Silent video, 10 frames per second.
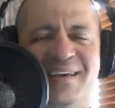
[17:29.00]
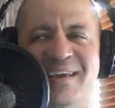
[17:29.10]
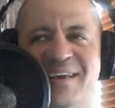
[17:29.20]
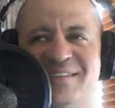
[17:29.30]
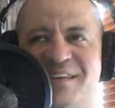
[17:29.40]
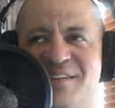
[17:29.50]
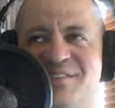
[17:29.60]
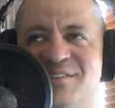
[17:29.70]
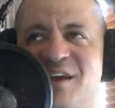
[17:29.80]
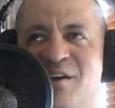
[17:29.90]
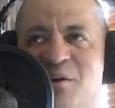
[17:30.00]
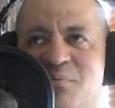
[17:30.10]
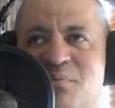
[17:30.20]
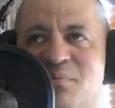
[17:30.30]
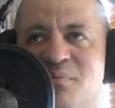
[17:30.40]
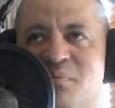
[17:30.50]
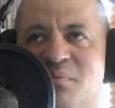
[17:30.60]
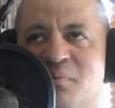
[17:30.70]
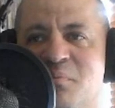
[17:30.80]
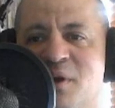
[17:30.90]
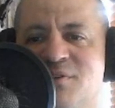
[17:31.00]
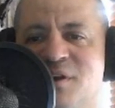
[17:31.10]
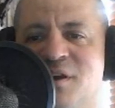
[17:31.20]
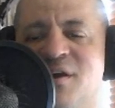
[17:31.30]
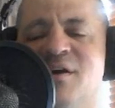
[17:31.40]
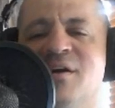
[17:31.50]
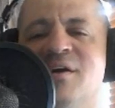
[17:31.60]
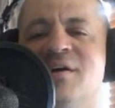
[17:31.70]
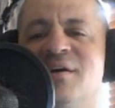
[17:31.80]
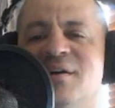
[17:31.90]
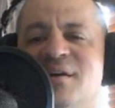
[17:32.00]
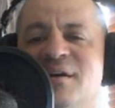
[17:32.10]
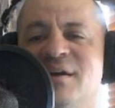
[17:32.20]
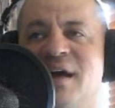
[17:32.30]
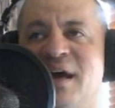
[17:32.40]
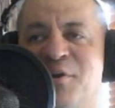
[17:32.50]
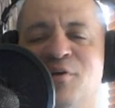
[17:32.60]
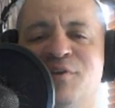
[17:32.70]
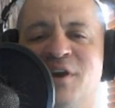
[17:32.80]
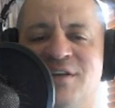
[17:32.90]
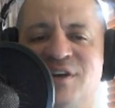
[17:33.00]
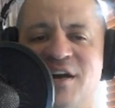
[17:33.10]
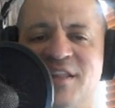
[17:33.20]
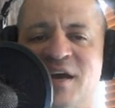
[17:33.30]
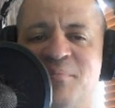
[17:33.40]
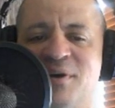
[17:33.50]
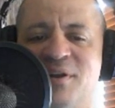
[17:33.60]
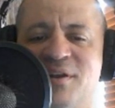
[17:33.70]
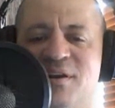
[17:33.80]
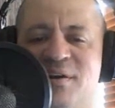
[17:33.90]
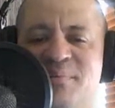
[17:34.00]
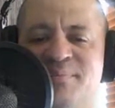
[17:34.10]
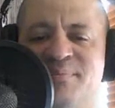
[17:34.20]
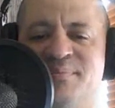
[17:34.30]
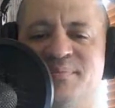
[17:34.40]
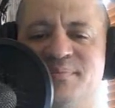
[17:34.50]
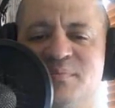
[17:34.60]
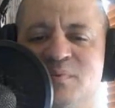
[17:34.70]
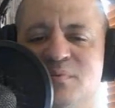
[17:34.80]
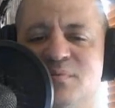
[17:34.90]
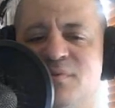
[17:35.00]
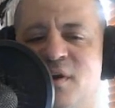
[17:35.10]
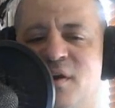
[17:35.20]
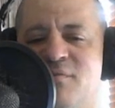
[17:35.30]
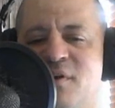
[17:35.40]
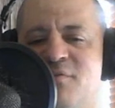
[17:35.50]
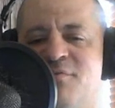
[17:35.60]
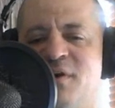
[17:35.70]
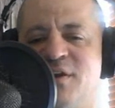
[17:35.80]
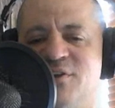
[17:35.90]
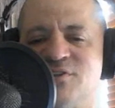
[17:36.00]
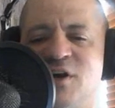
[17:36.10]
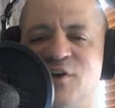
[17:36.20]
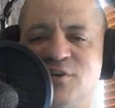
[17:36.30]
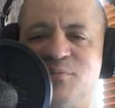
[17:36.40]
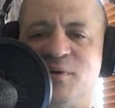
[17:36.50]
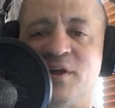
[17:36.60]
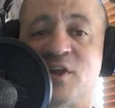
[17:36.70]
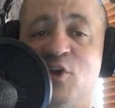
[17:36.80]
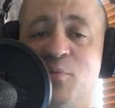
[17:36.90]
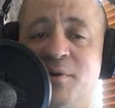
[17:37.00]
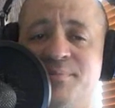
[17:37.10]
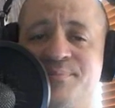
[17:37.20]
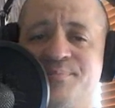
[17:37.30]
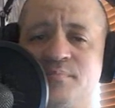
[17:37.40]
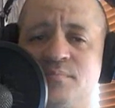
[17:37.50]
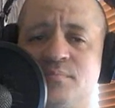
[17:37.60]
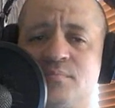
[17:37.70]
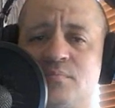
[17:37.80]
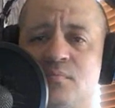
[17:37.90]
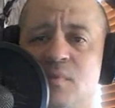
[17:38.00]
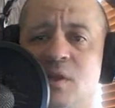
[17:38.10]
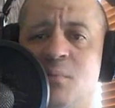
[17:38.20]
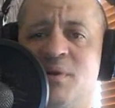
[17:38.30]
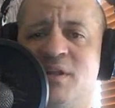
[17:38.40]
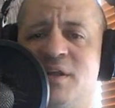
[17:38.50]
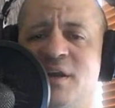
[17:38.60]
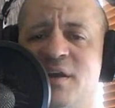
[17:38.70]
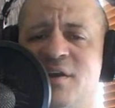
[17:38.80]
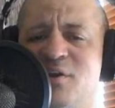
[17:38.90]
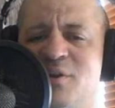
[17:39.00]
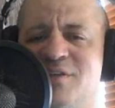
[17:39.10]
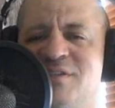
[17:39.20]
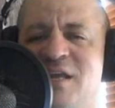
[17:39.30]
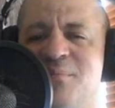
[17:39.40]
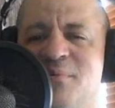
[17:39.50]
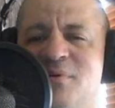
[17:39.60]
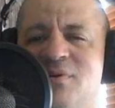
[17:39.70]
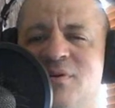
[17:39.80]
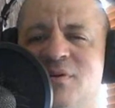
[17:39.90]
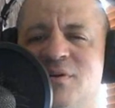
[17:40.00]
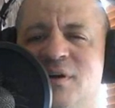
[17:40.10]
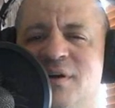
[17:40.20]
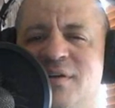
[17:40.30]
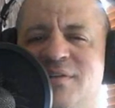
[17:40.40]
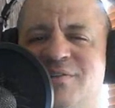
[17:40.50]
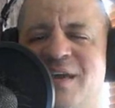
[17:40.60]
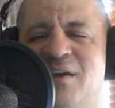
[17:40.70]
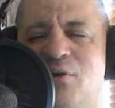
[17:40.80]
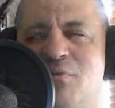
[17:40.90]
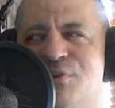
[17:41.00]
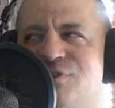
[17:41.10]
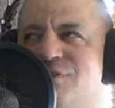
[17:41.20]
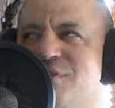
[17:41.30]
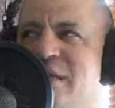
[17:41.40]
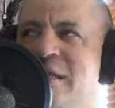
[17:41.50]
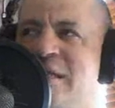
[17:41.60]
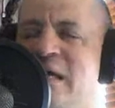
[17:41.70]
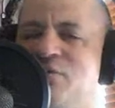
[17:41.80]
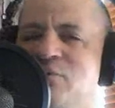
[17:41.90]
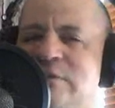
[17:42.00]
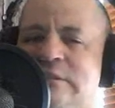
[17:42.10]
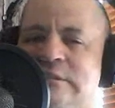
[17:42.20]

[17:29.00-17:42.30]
He said it's Dango for wrestling. I don't know if you guys caught that, but very, very funny, just under his breath humor. But then they, you know, they set up Dango versus Zicky Dice, which